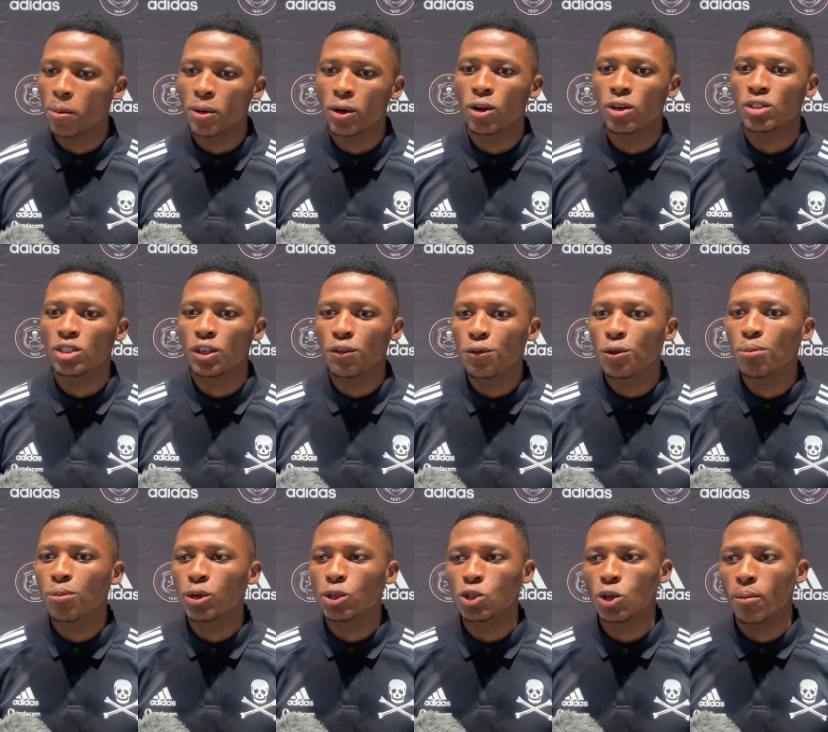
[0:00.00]
Because if you
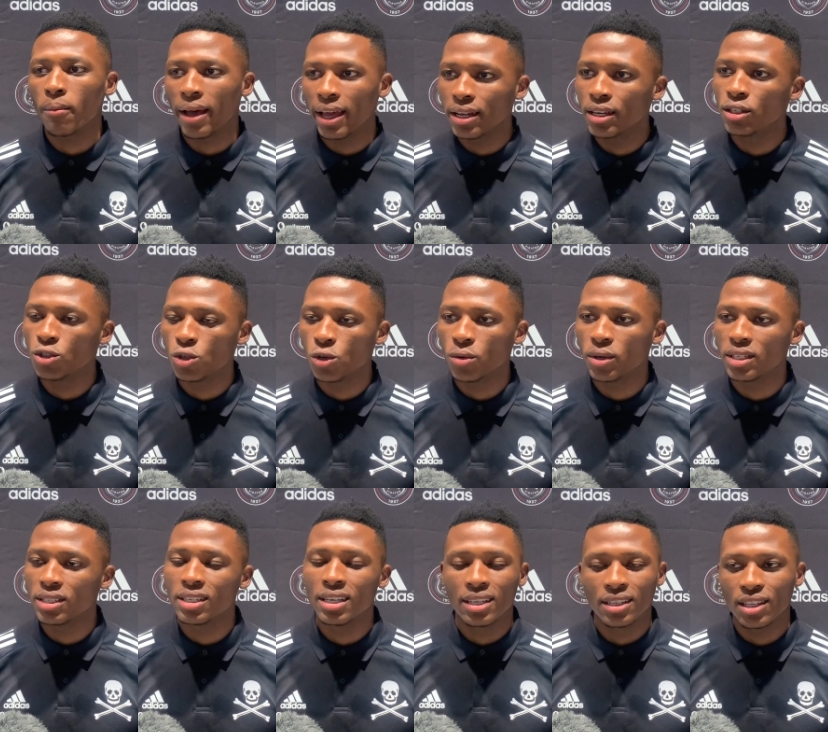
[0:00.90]
put your mind into
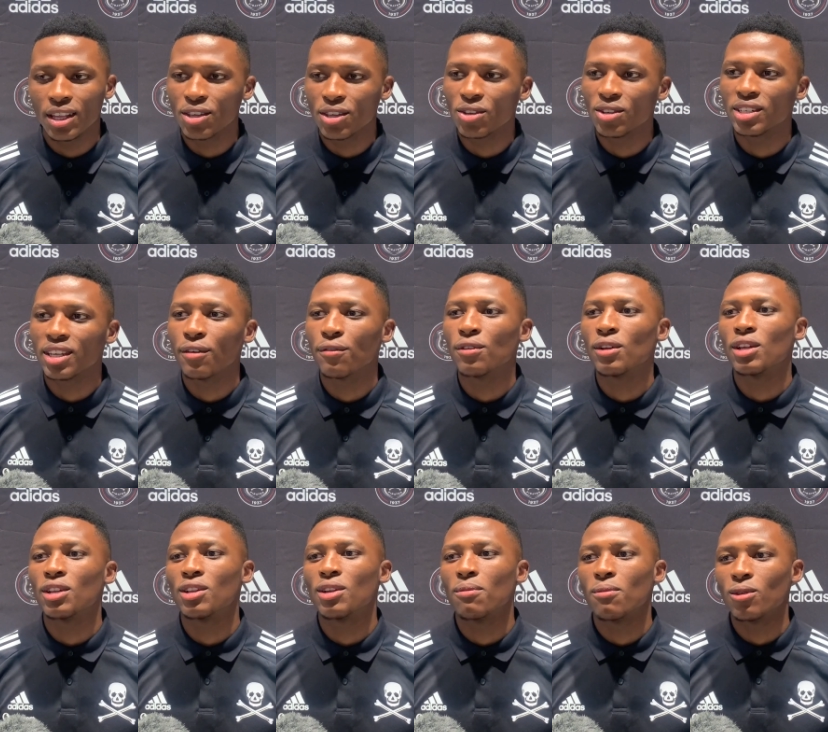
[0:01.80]
it, then you
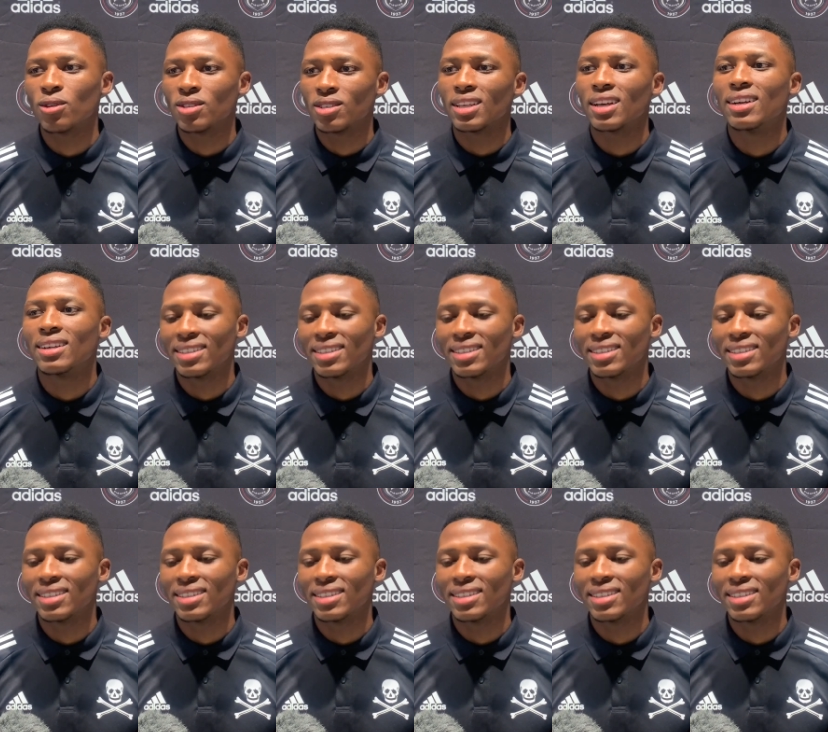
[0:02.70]
must